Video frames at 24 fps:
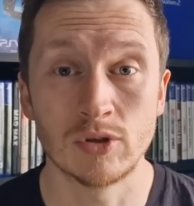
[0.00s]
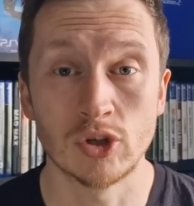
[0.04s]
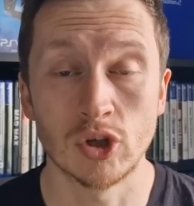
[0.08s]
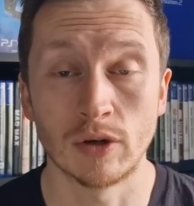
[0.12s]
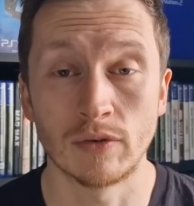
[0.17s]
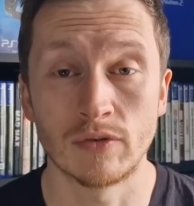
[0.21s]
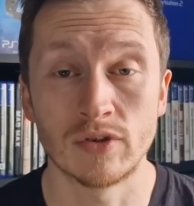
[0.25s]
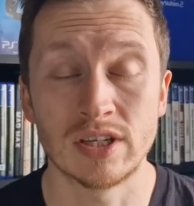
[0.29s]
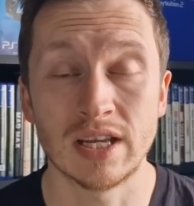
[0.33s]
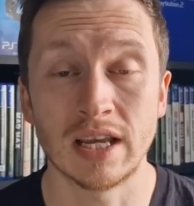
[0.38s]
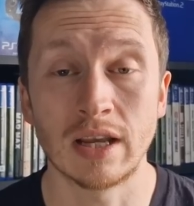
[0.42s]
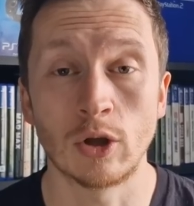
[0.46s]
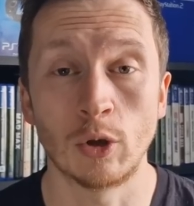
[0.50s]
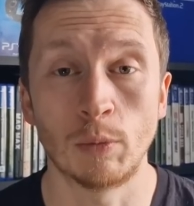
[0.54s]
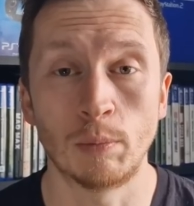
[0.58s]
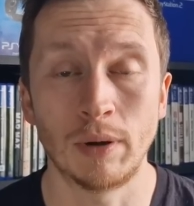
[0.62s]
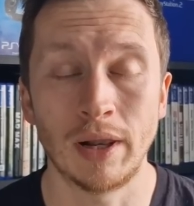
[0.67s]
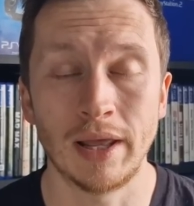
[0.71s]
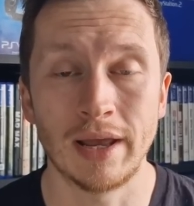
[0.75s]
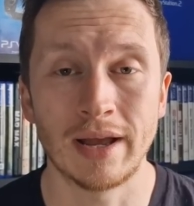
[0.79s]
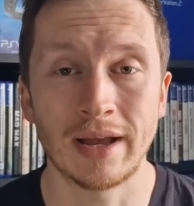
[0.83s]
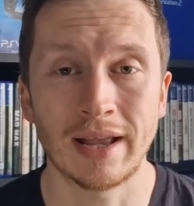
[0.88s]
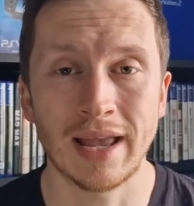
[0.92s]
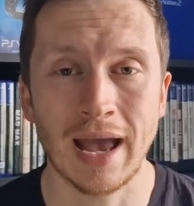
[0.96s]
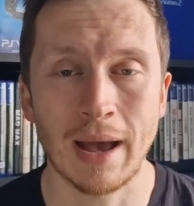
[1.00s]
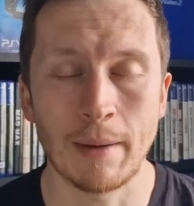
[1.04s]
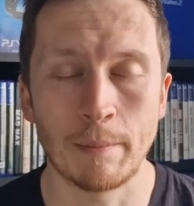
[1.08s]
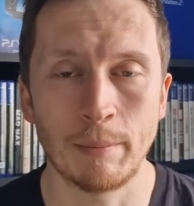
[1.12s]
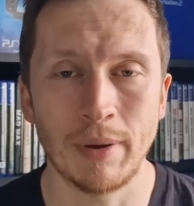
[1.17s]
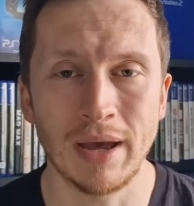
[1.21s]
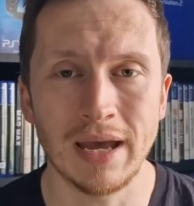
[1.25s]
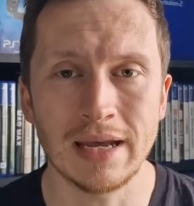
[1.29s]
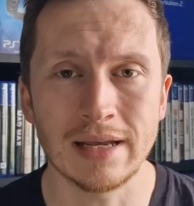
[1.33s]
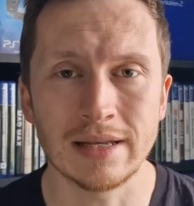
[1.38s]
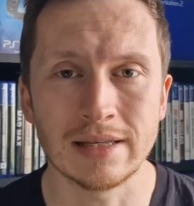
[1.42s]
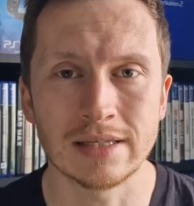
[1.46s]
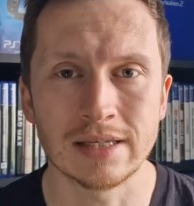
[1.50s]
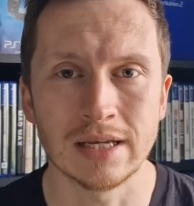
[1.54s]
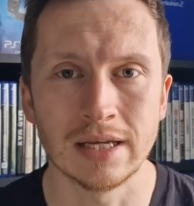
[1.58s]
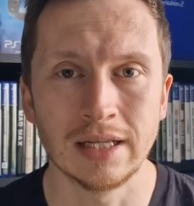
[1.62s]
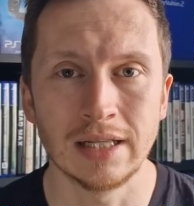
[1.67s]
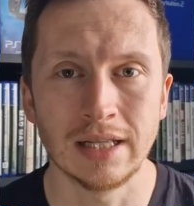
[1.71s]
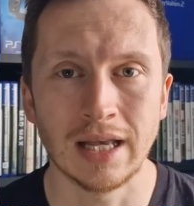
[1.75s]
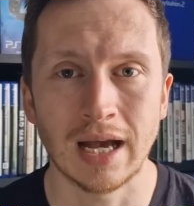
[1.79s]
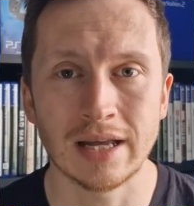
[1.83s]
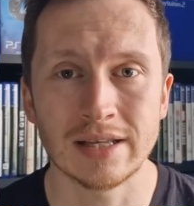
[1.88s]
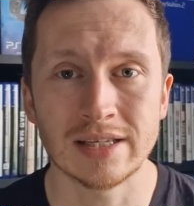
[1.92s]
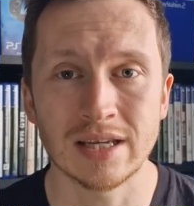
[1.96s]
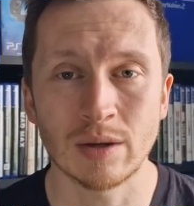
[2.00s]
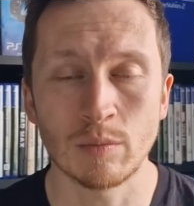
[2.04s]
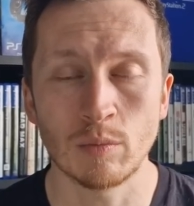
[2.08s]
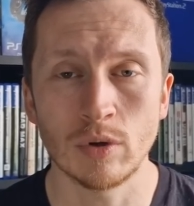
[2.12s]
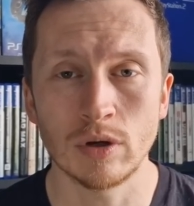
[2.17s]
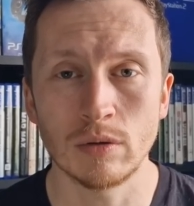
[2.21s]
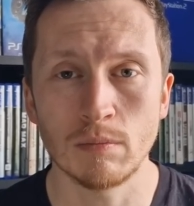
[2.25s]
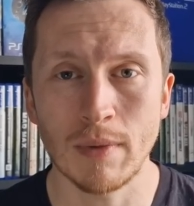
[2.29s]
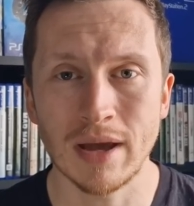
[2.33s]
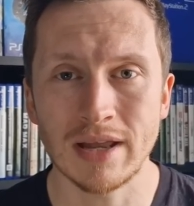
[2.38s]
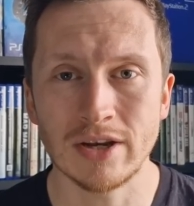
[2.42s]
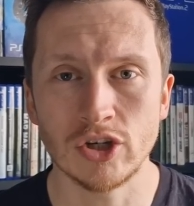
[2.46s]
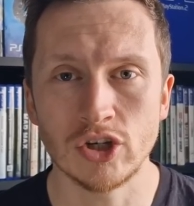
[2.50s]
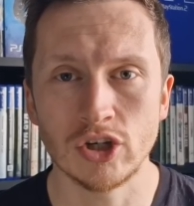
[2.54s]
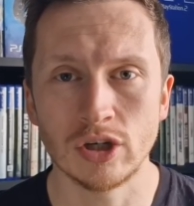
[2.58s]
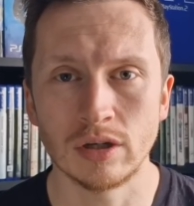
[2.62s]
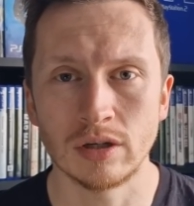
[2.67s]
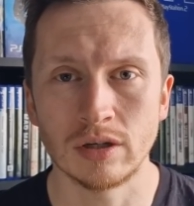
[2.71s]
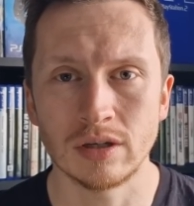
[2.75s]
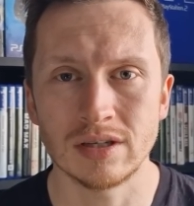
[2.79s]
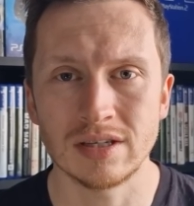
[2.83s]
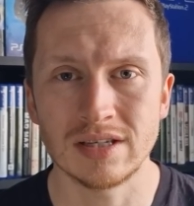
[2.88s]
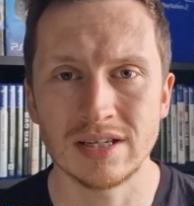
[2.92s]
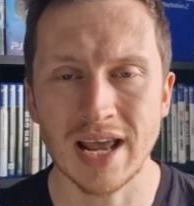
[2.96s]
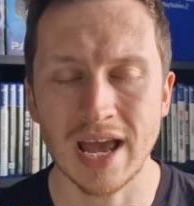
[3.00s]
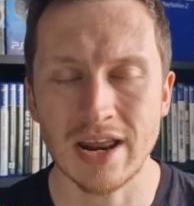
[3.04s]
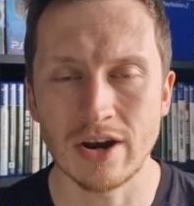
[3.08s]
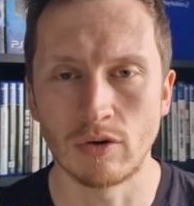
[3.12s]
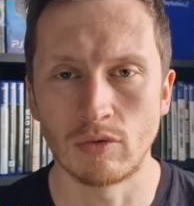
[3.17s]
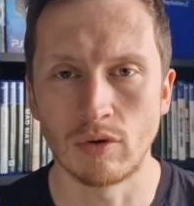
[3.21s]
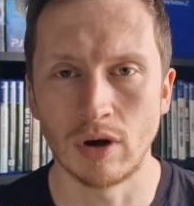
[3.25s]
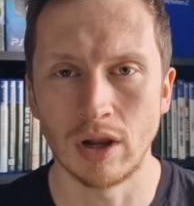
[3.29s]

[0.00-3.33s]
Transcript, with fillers: sort of single player campaigns, and someone mentioned Dead or